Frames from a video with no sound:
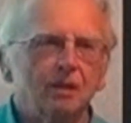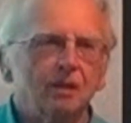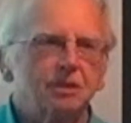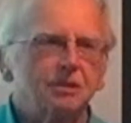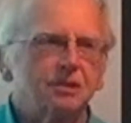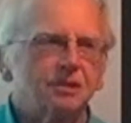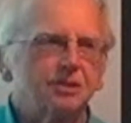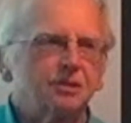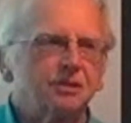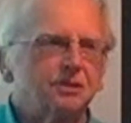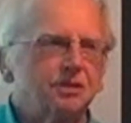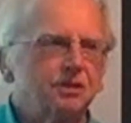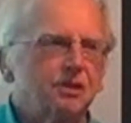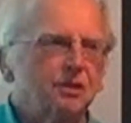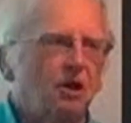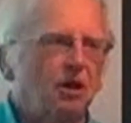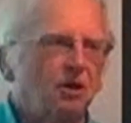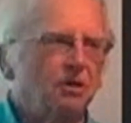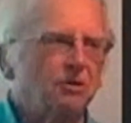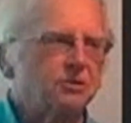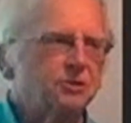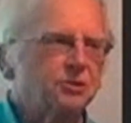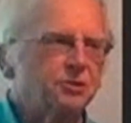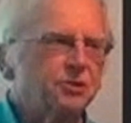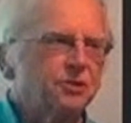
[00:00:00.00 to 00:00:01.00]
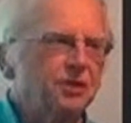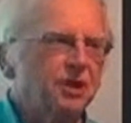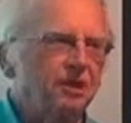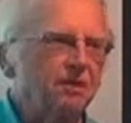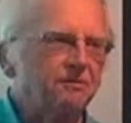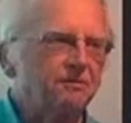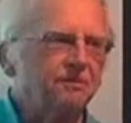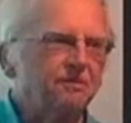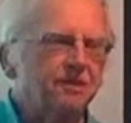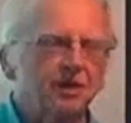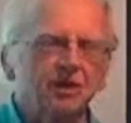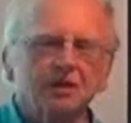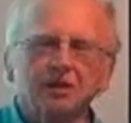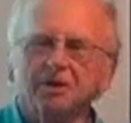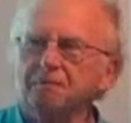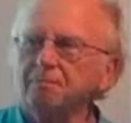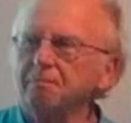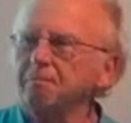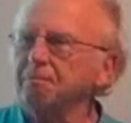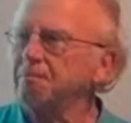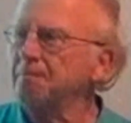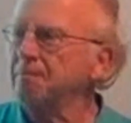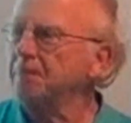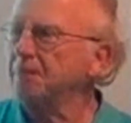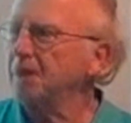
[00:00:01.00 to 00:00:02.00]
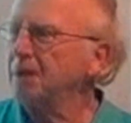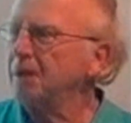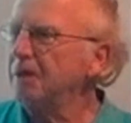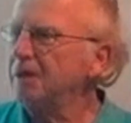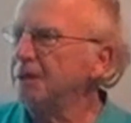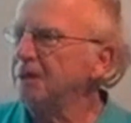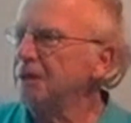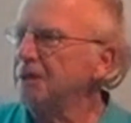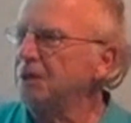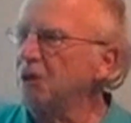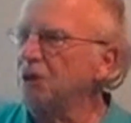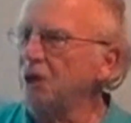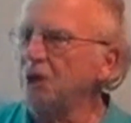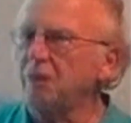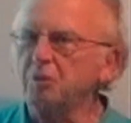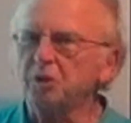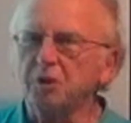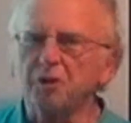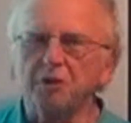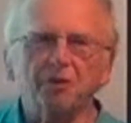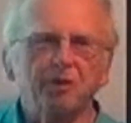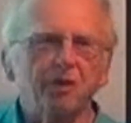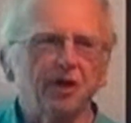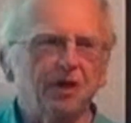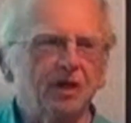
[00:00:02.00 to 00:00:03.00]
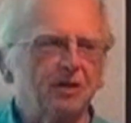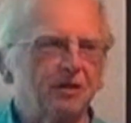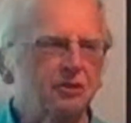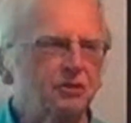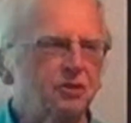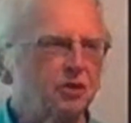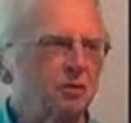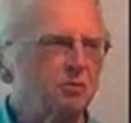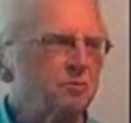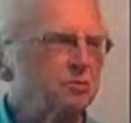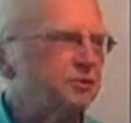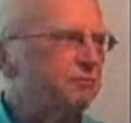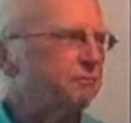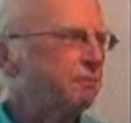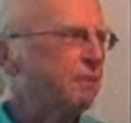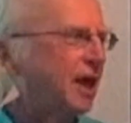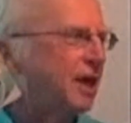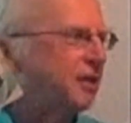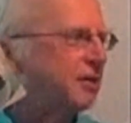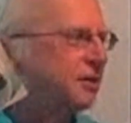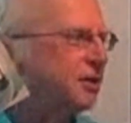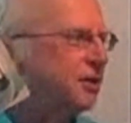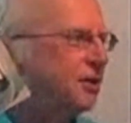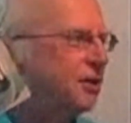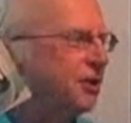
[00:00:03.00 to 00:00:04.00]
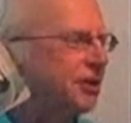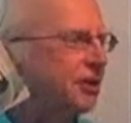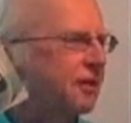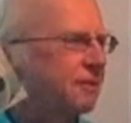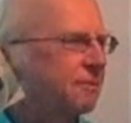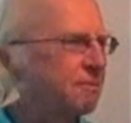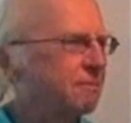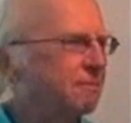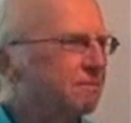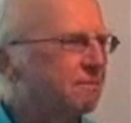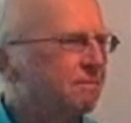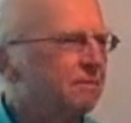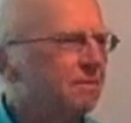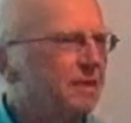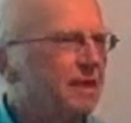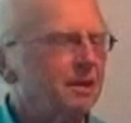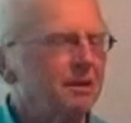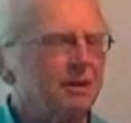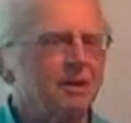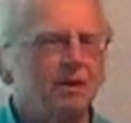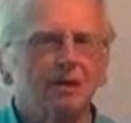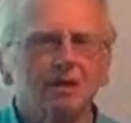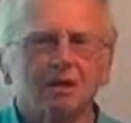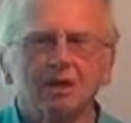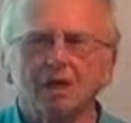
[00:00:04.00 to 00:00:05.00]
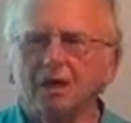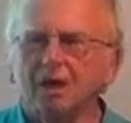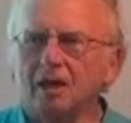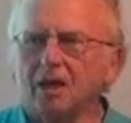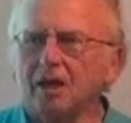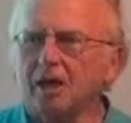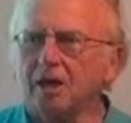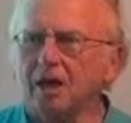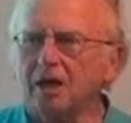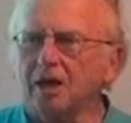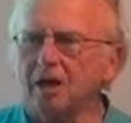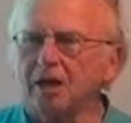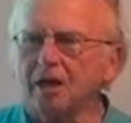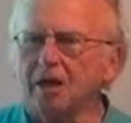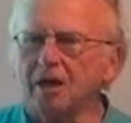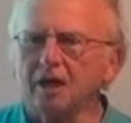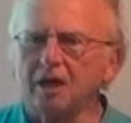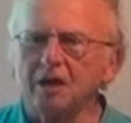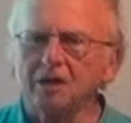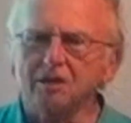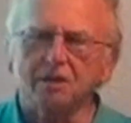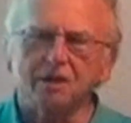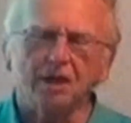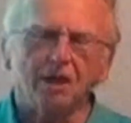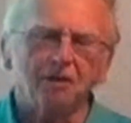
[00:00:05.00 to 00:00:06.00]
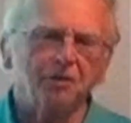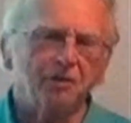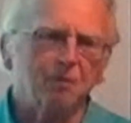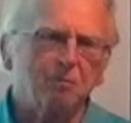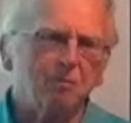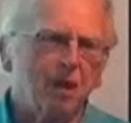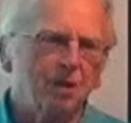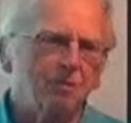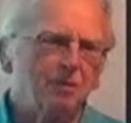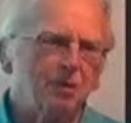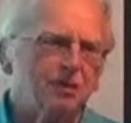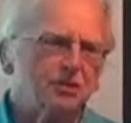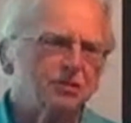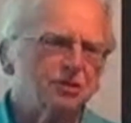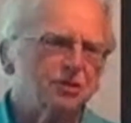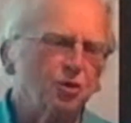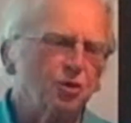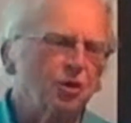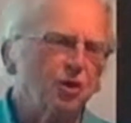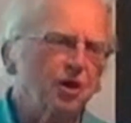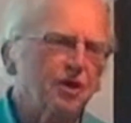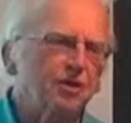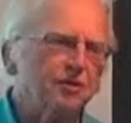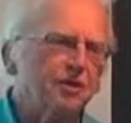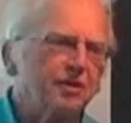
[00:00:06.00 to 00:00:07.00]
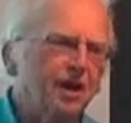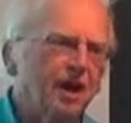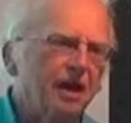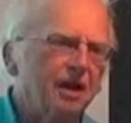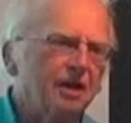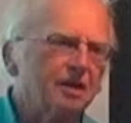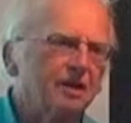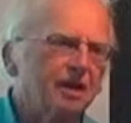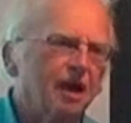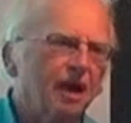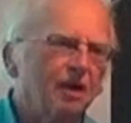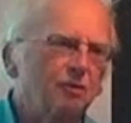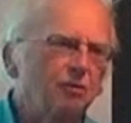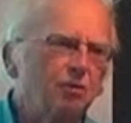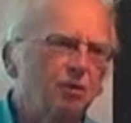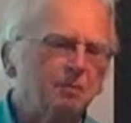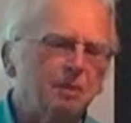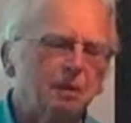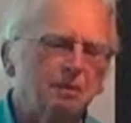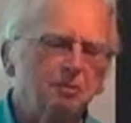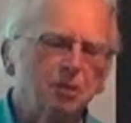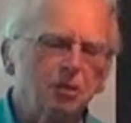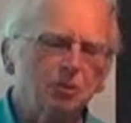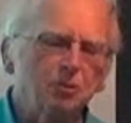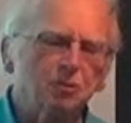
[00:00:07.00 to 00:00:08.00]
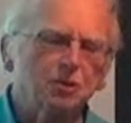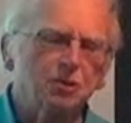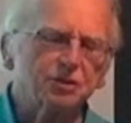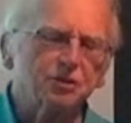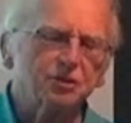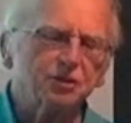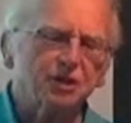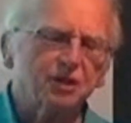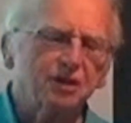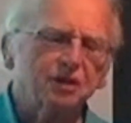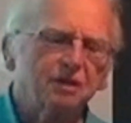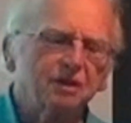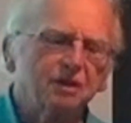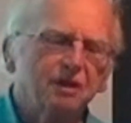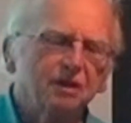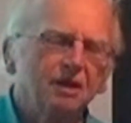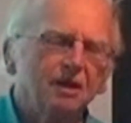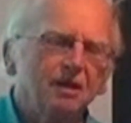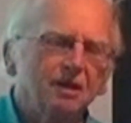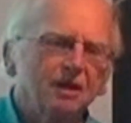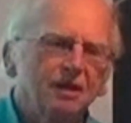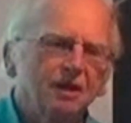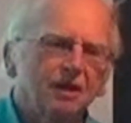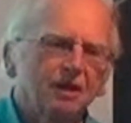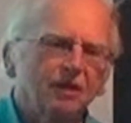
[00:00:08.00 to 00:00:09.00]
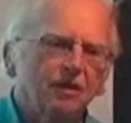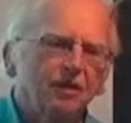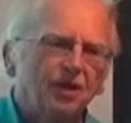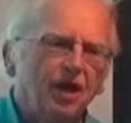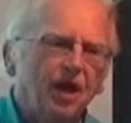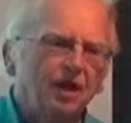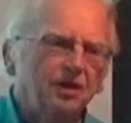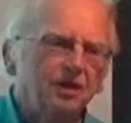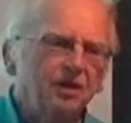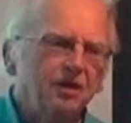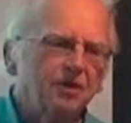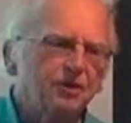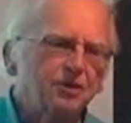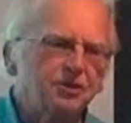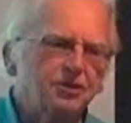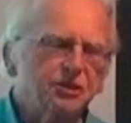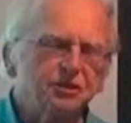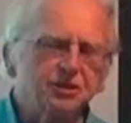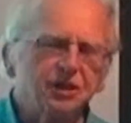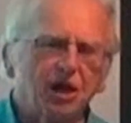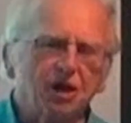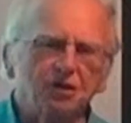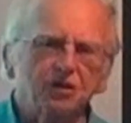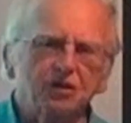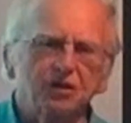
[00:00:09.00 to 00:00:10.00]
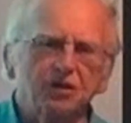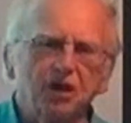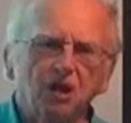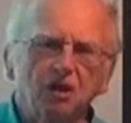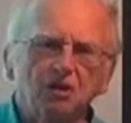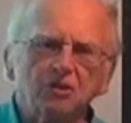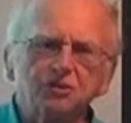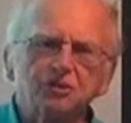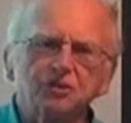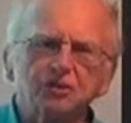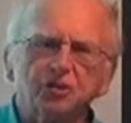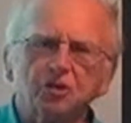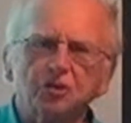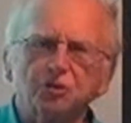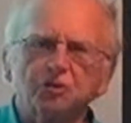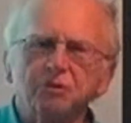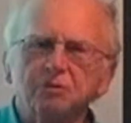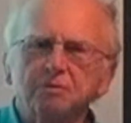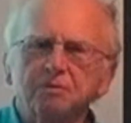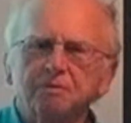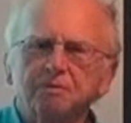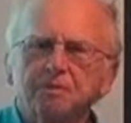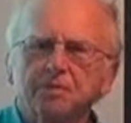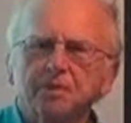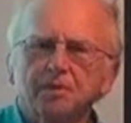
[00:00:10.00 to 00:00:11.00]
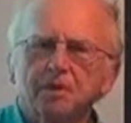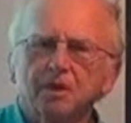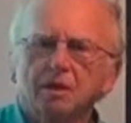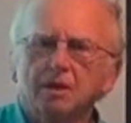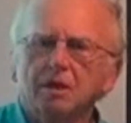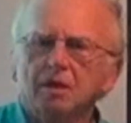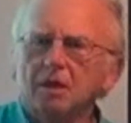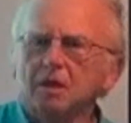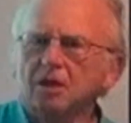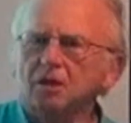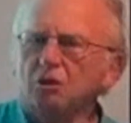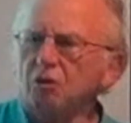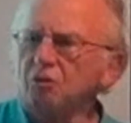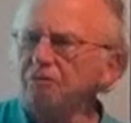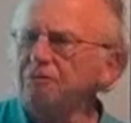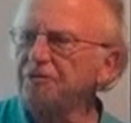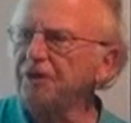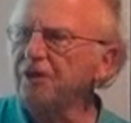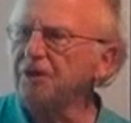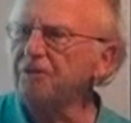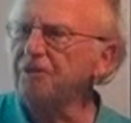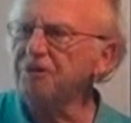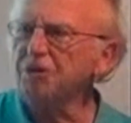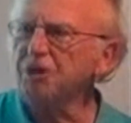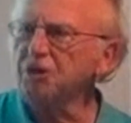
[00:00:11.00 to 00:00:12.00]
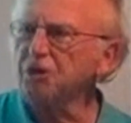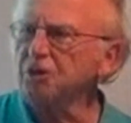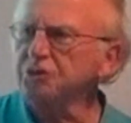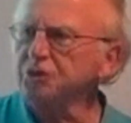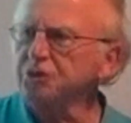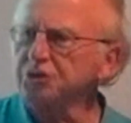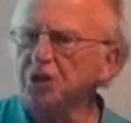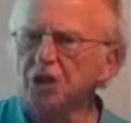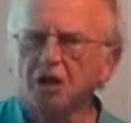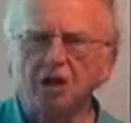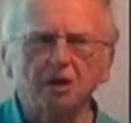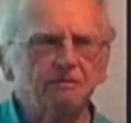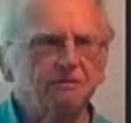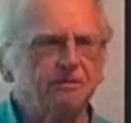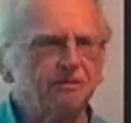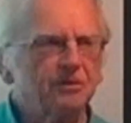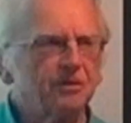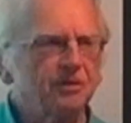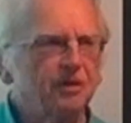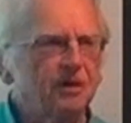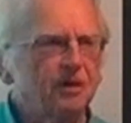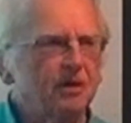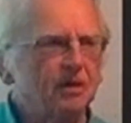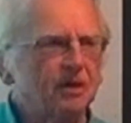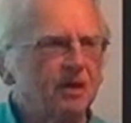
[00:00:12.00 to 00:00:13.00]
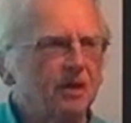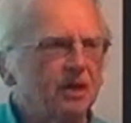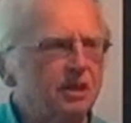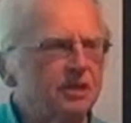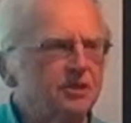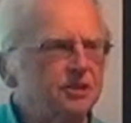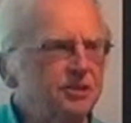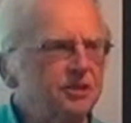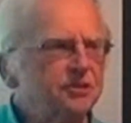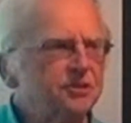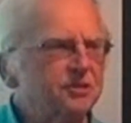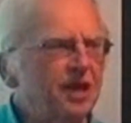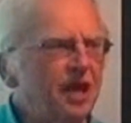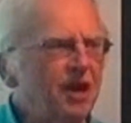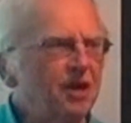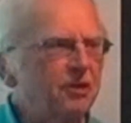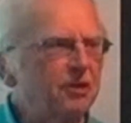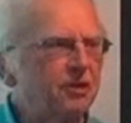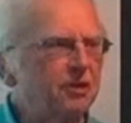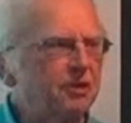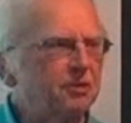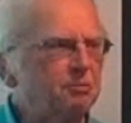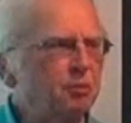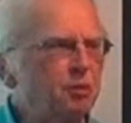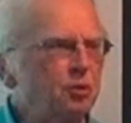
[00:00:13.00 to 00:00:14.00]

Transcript: She calls herself, able to think in terms of bacteria. And I think maybe the story that I remember was the idea that she's out in Yellowstone and Old Faithful goes off and she's down in the